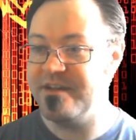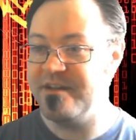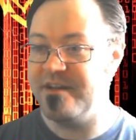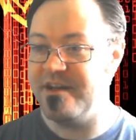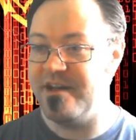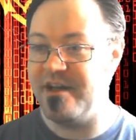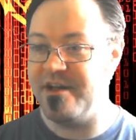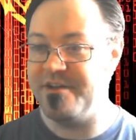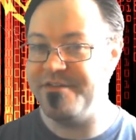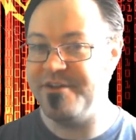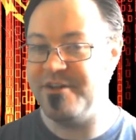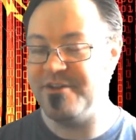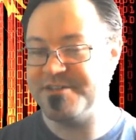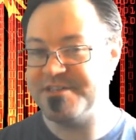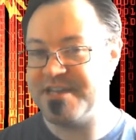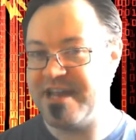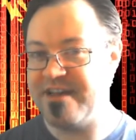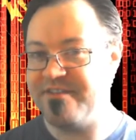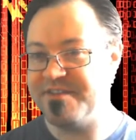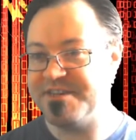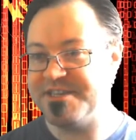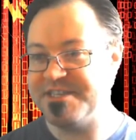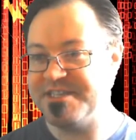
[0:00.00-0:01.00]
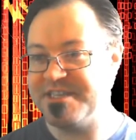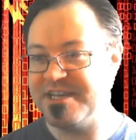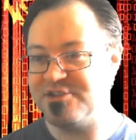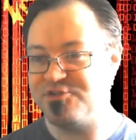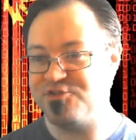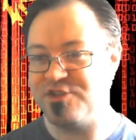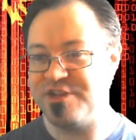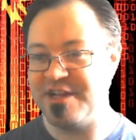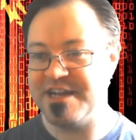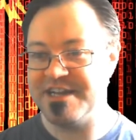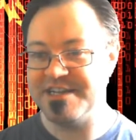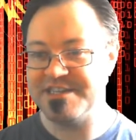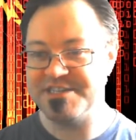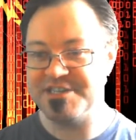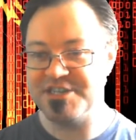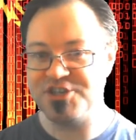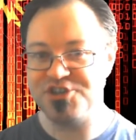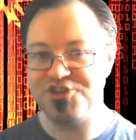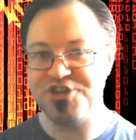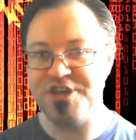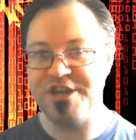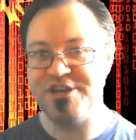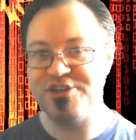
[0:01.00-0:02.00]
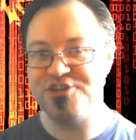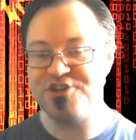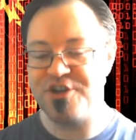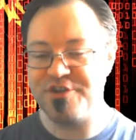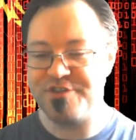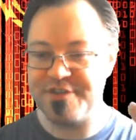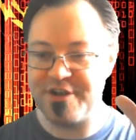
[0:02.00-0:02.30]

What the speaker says: They also have a decentralized exchange on